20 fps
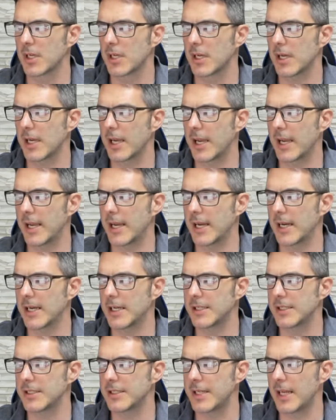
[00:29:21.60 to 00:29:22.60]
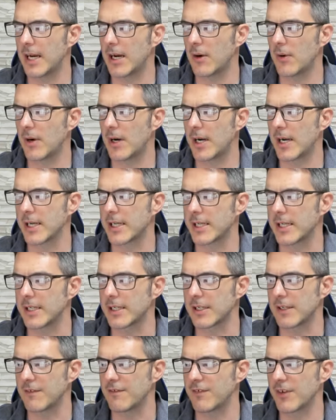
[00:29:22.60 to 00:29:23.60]
and now I can
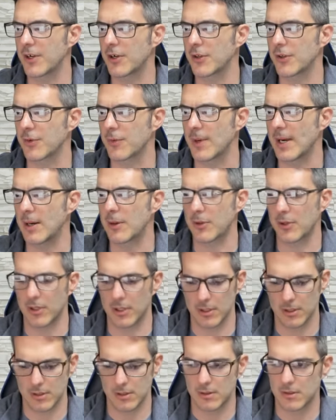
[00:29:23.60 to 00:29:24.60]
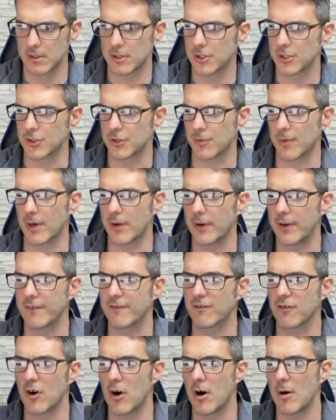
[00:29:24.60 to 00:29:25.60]
configure the router directly
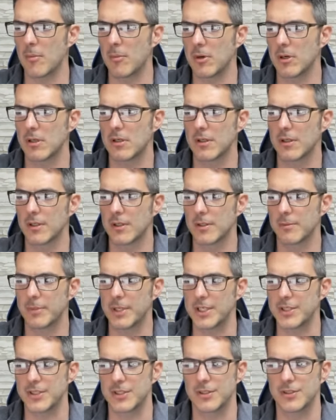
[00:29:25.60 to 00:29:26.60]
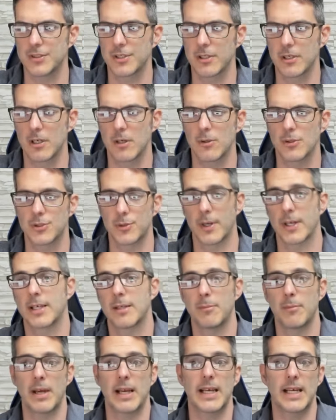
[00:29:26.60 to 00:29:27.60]
from PC 0. So I can
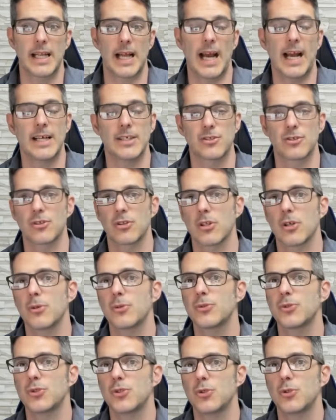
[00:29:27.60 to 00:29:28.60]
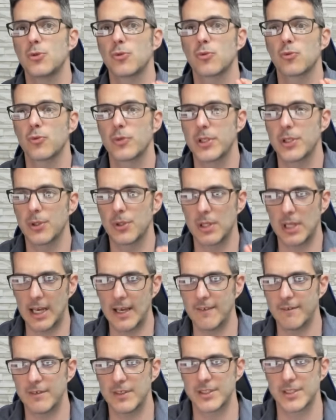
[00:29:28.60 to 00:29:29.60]
make it as close to real
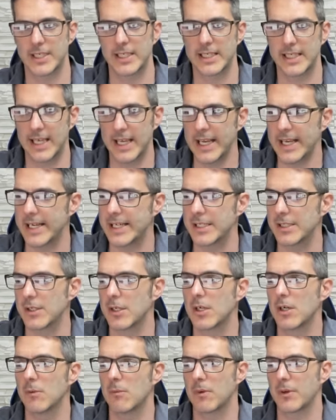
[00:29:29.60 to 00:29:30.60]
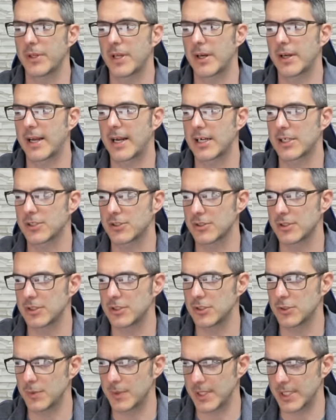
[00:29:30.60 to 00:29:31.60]
life as I can without actually
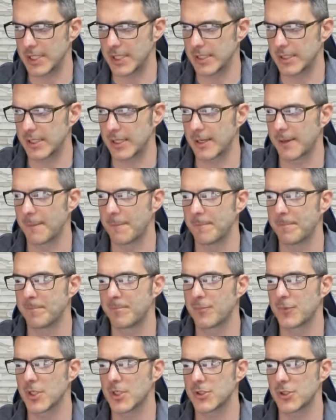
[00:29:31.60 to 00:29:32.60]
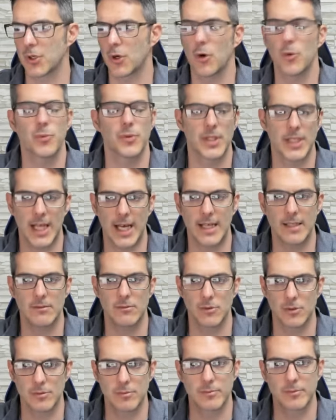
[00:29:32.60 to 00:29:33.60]
doing anything. So hopefully that
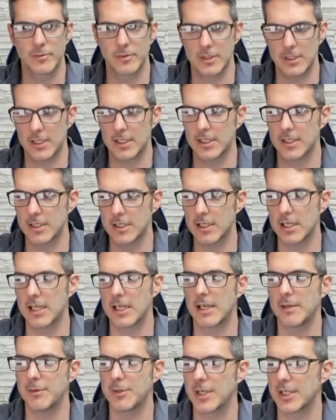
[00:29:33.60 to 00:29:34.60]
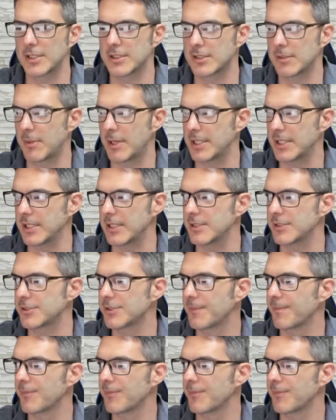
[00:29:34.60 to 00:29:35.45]
will give you guys some ideas.